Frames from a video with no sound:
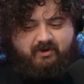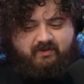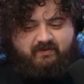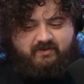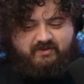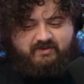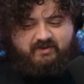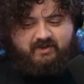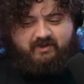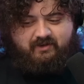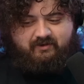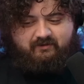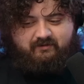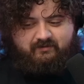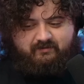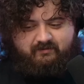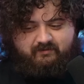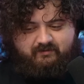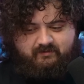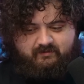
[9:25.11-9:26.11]
in this town.
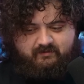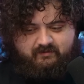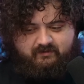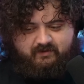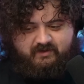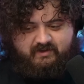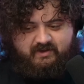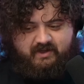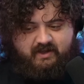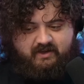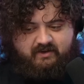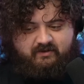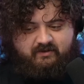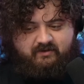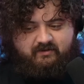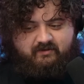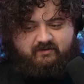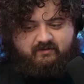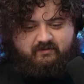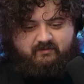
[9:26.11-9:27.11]
This
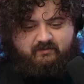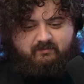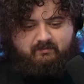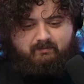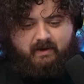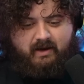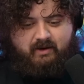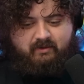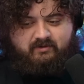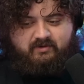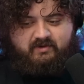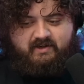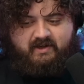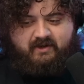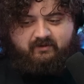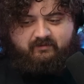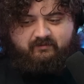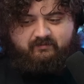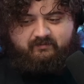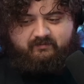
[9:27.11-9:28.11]
hidden mountain
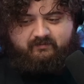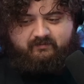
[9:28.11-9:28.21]
town.